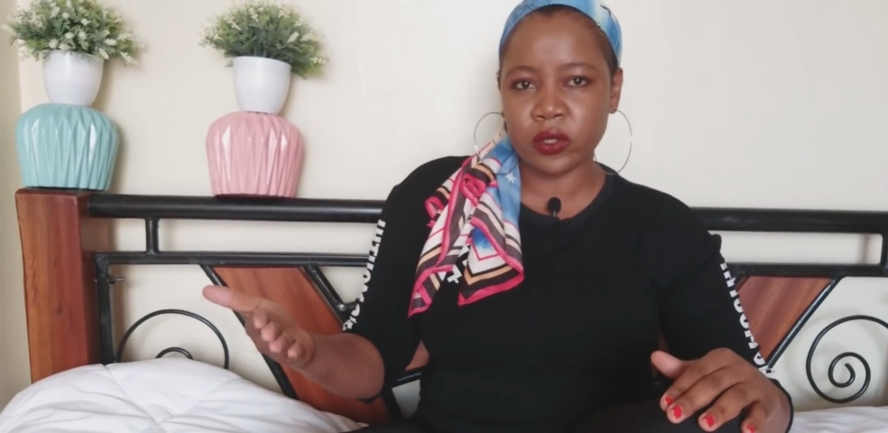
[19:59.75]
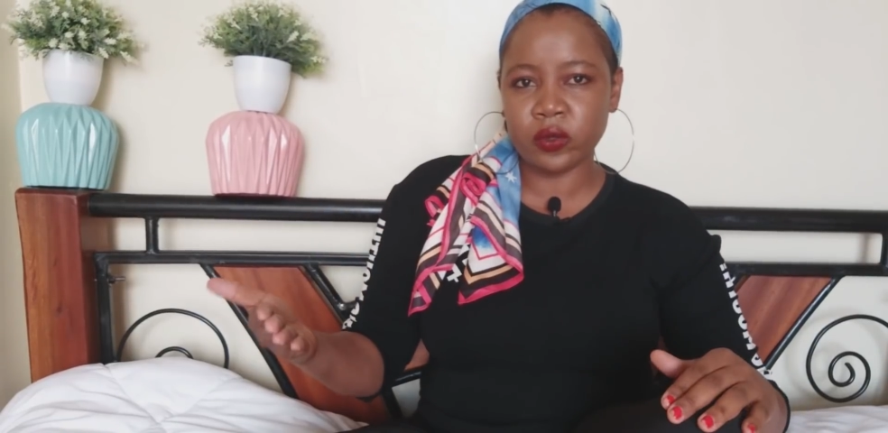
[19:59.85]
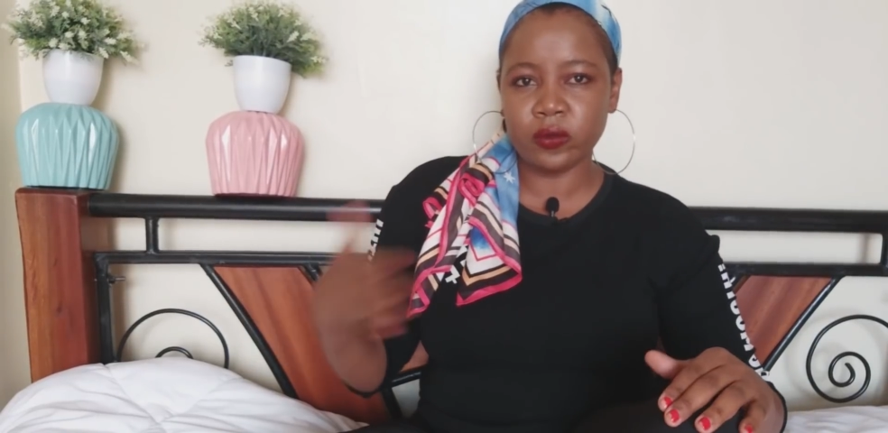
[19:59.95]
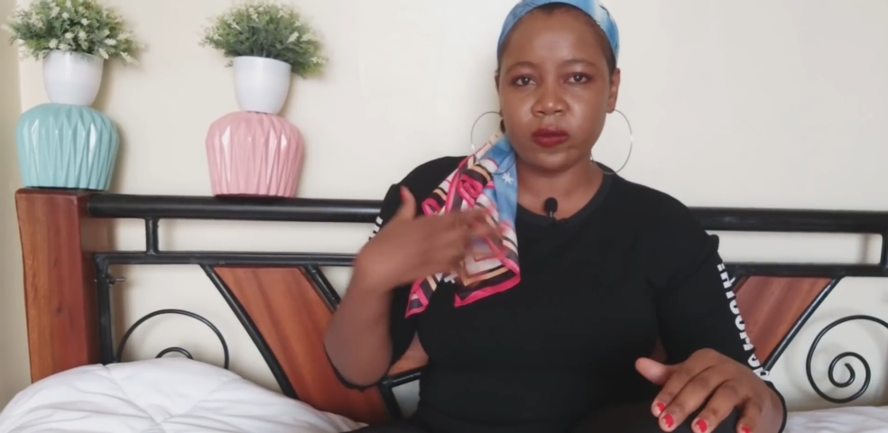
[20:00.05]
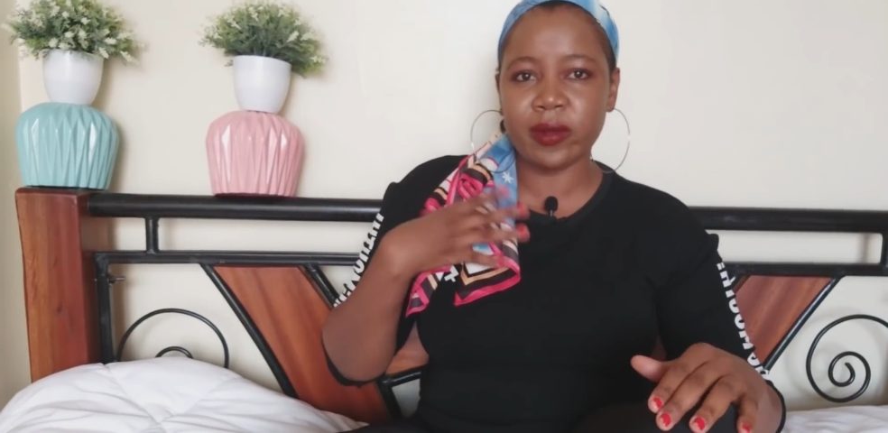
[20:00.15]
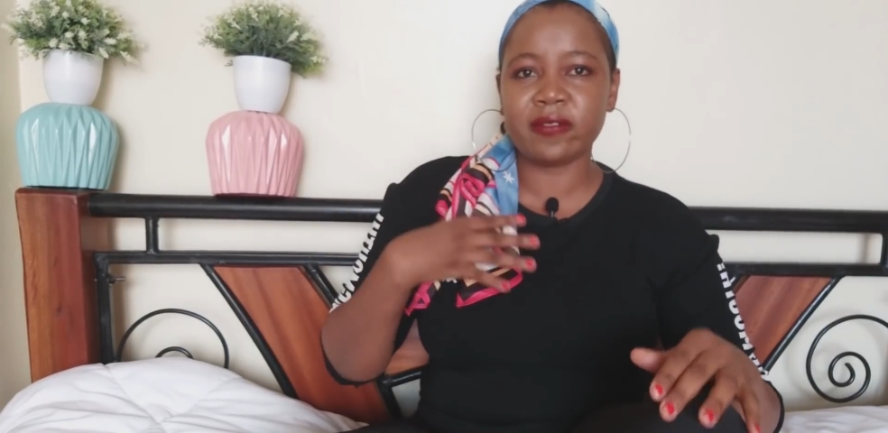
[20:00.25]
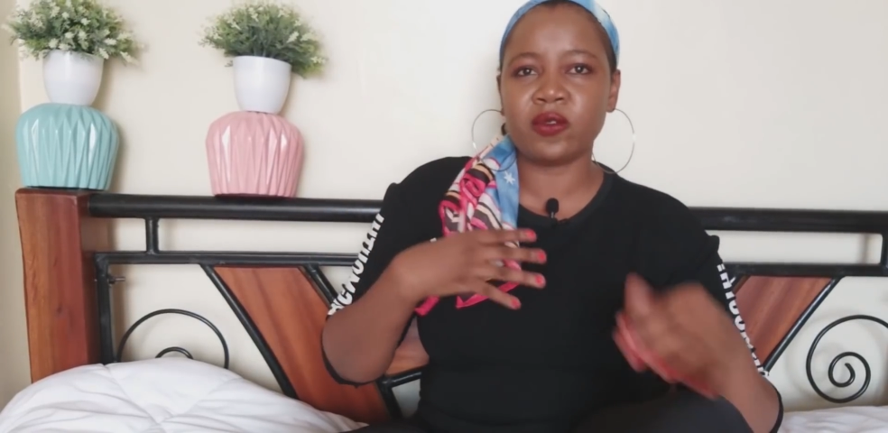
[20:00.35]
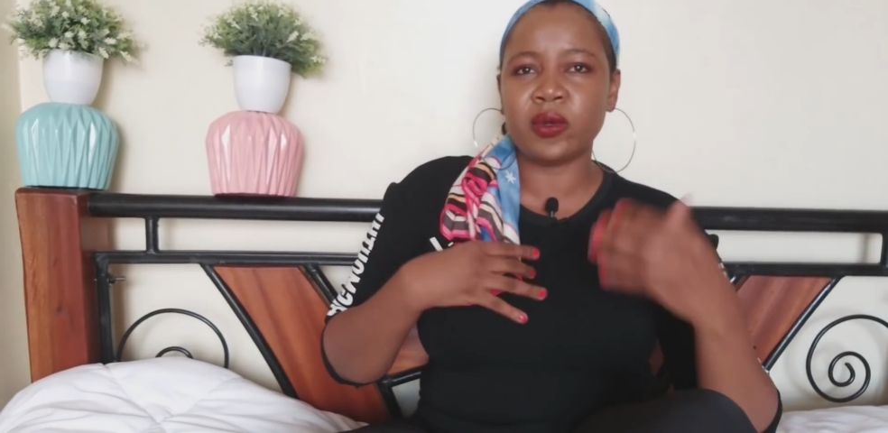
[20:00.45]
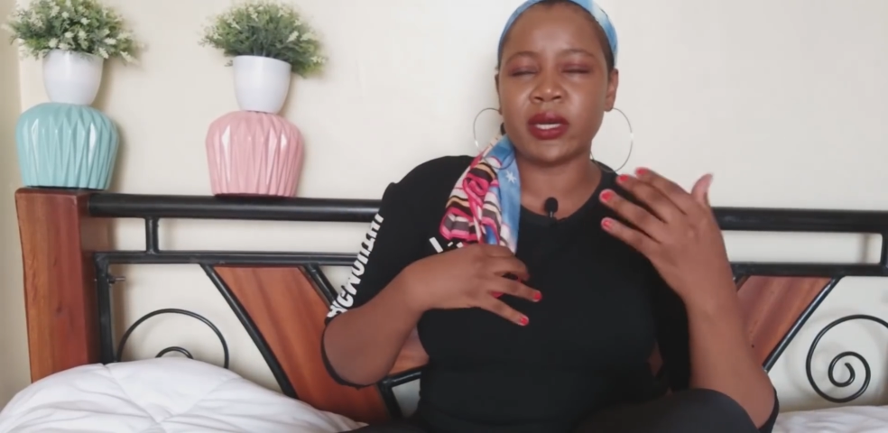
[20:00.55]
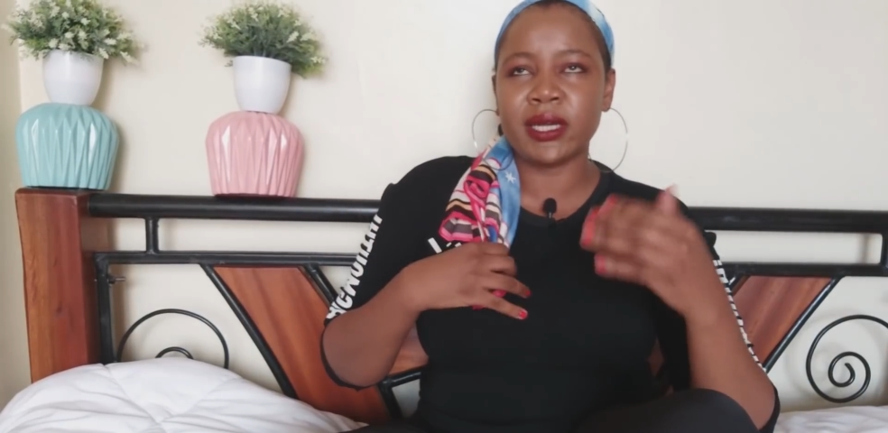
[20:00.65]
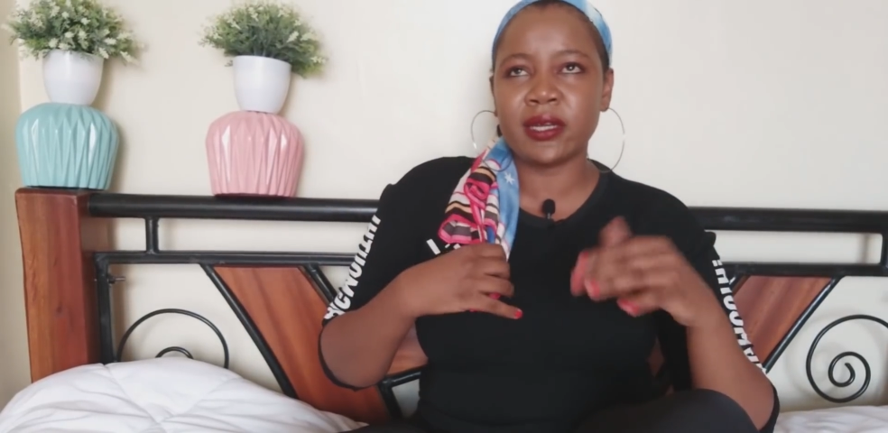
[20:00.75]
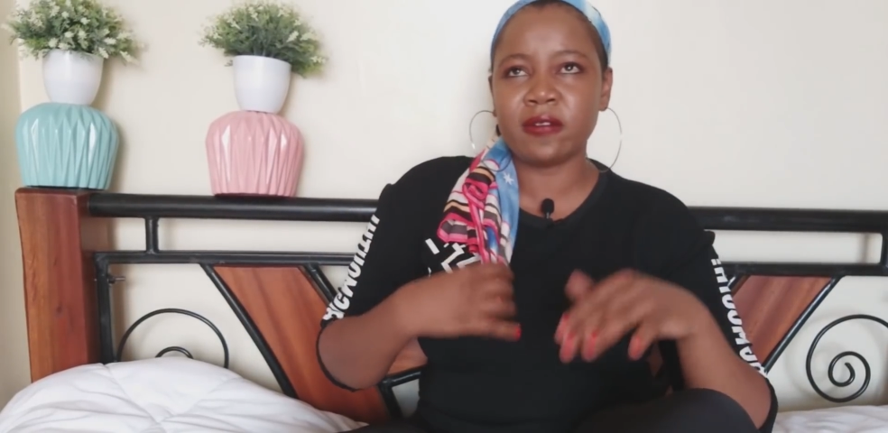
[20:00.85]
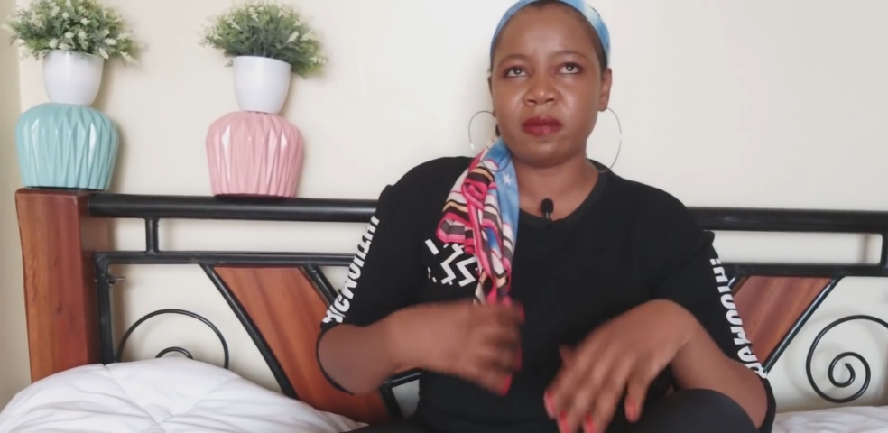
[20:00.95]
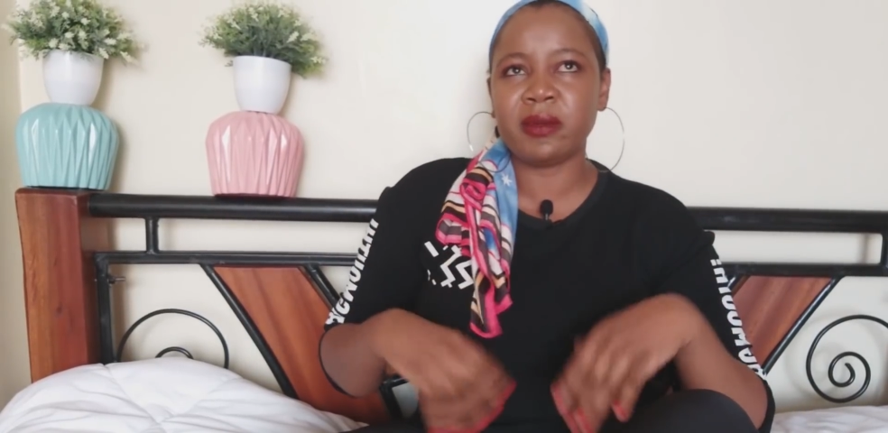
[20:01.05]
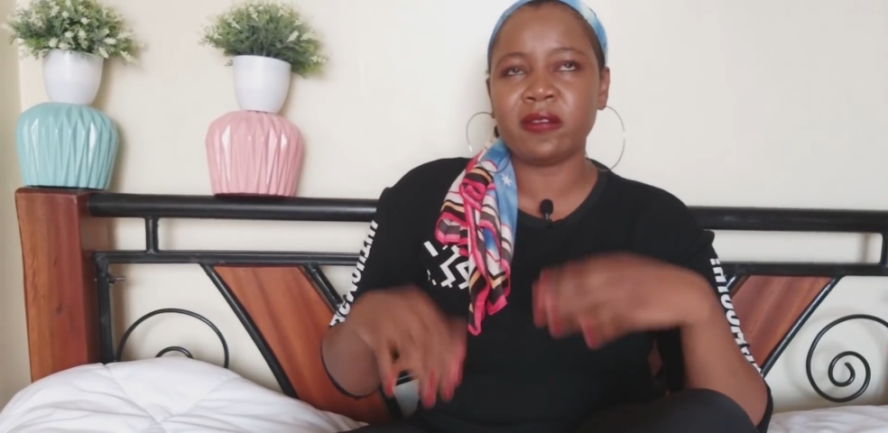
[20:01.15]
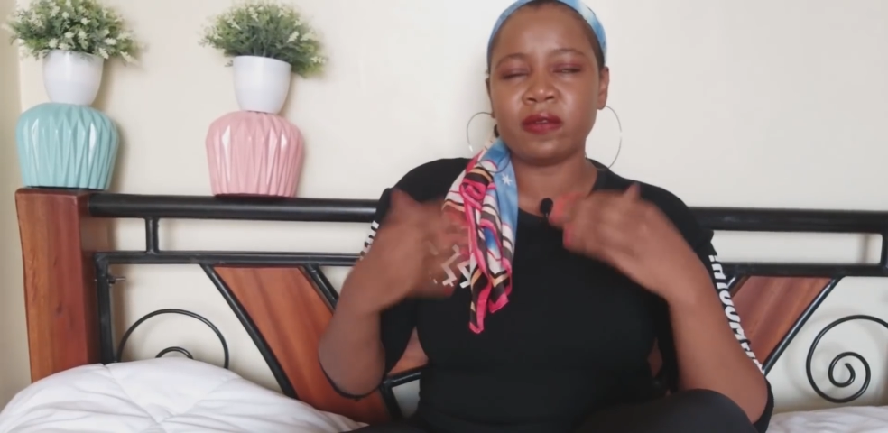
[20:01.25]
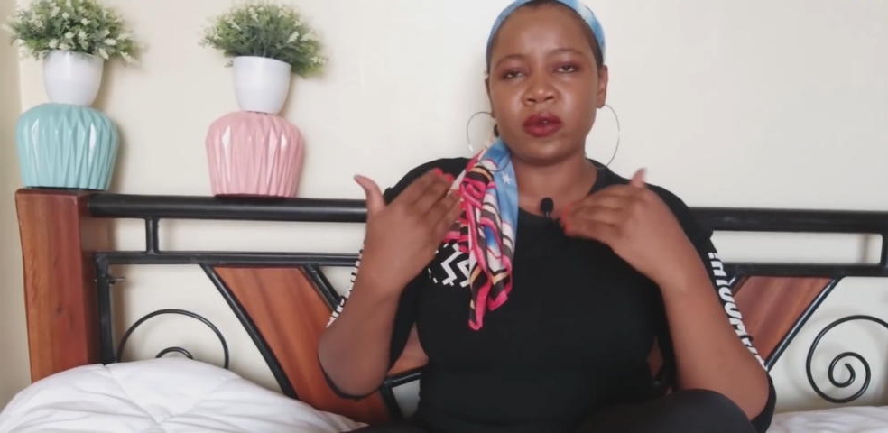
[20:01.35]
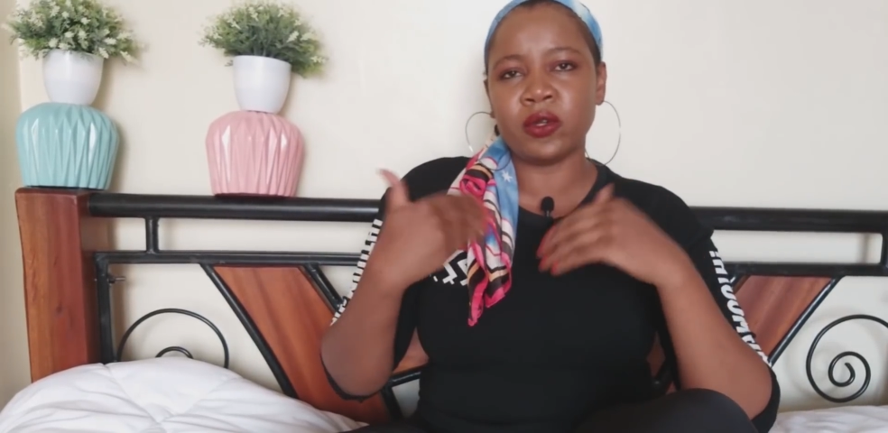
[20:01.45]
you know, so as to create space for